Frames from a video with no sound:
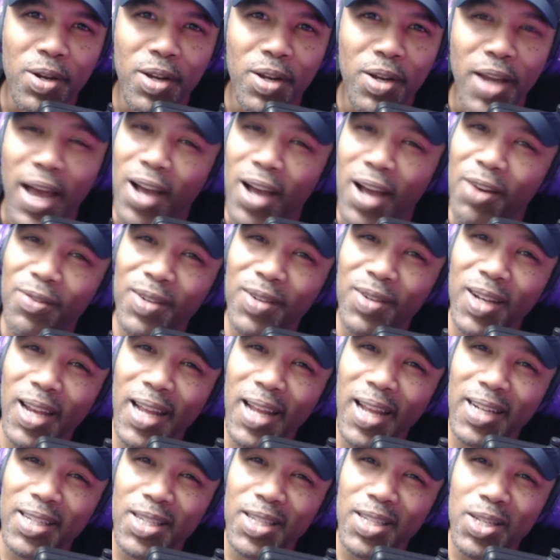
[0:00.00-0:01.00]
I don't really
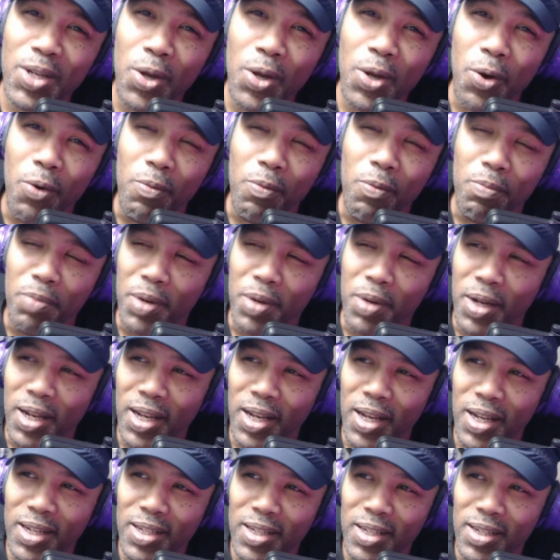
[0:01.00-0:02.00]
like the snow, but I
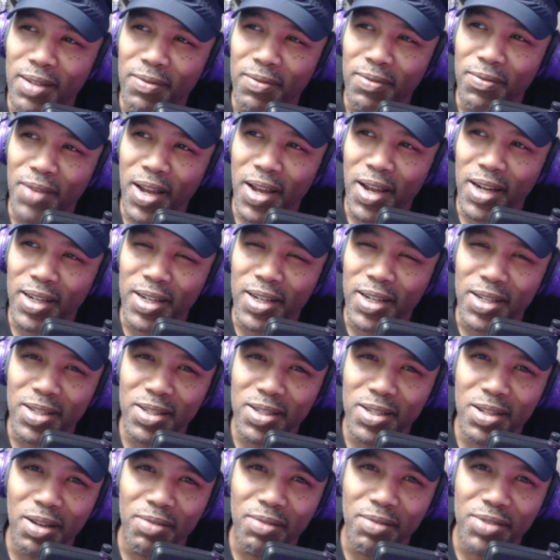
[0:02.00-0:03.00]
like the fact that
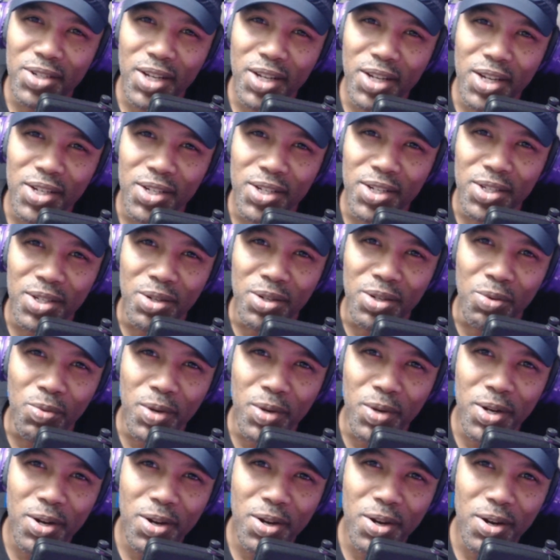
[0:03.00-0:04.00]
stuff changes in the
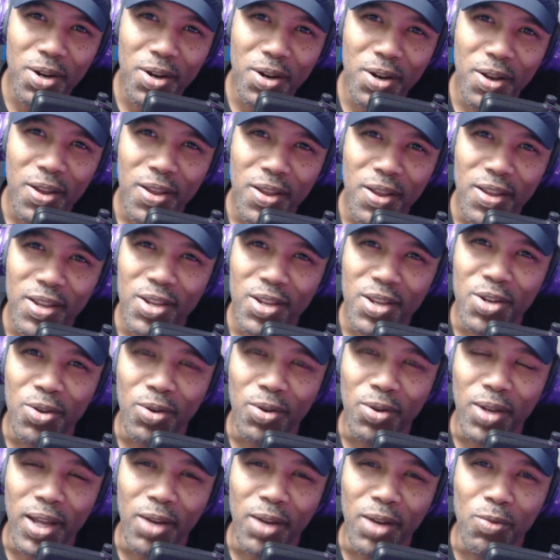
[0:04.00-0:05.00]
winter. You
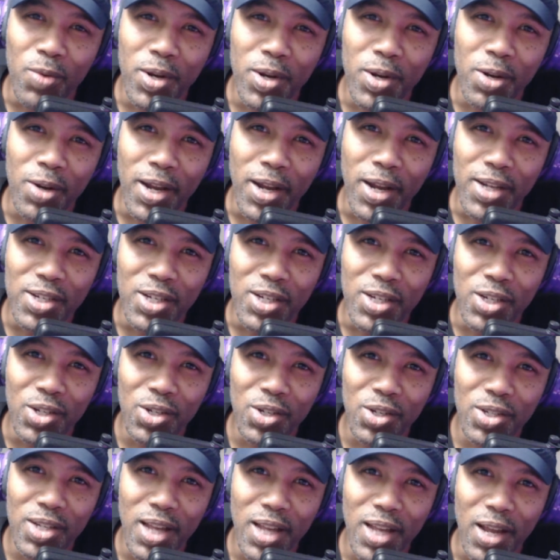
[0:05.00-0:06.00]
know, like winter actually
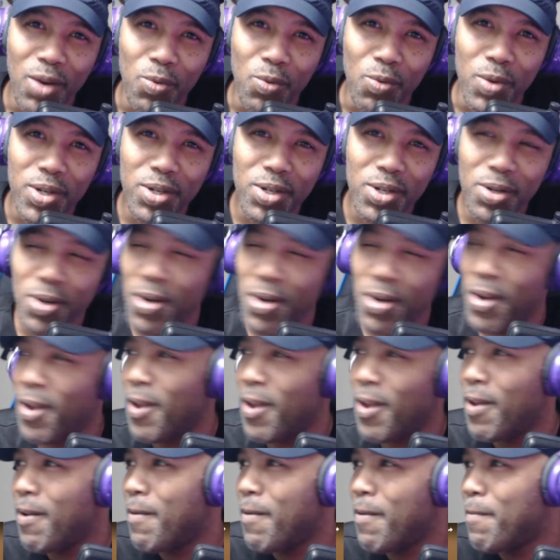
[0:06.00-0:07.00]
looks like winter
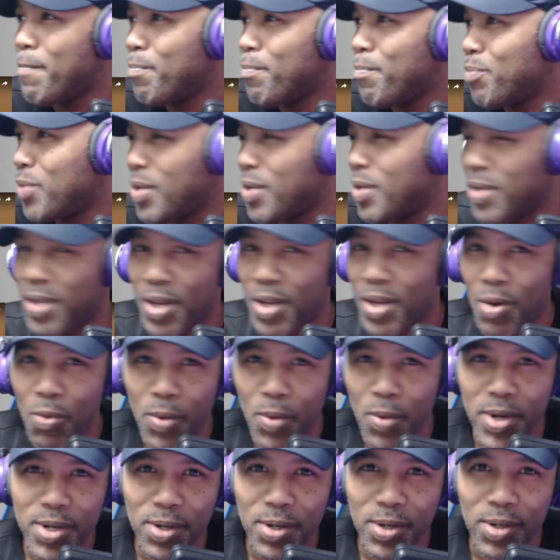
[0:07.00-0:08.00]
instead of
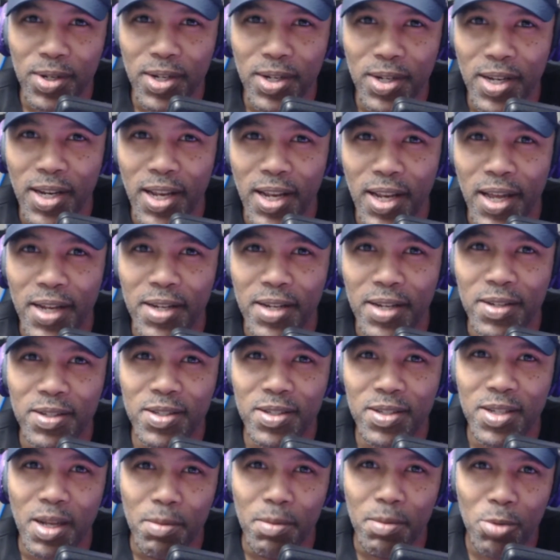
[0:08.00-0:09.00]
winter looking like
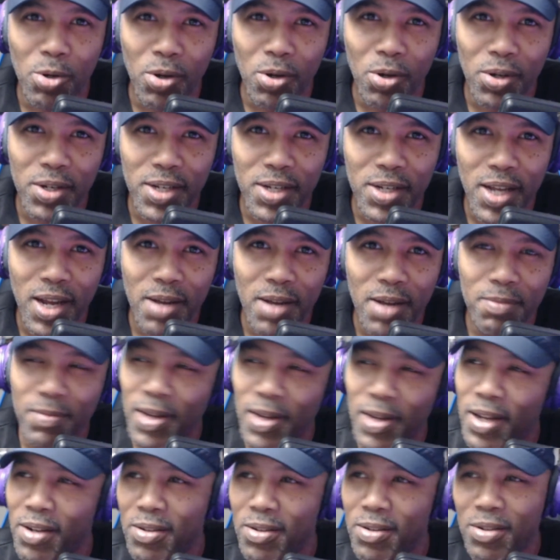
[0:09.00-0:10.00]
summer all the time.
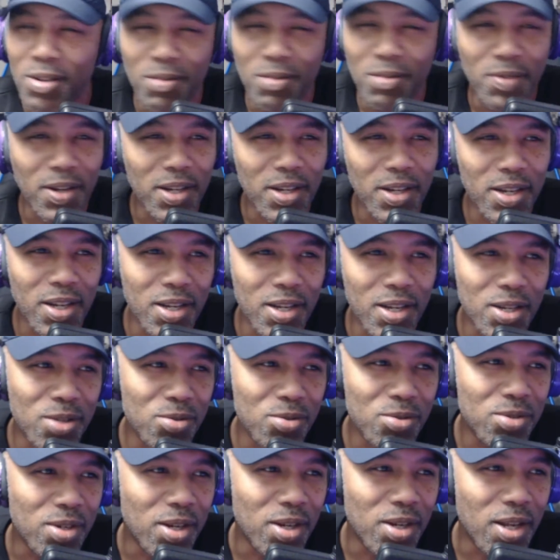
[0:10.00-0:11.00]
I don't know if I could get
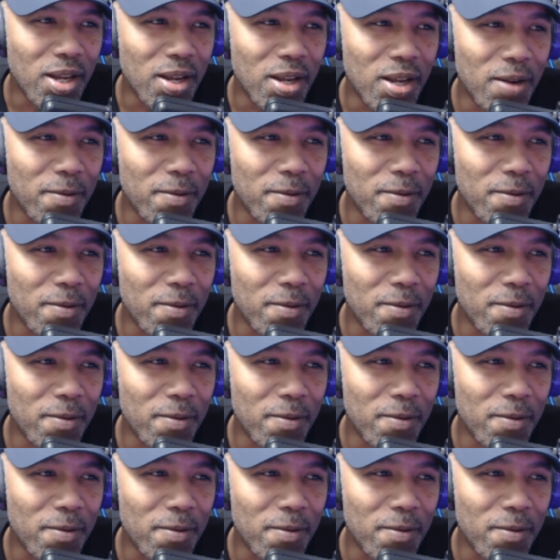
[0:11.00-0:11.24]
used to that.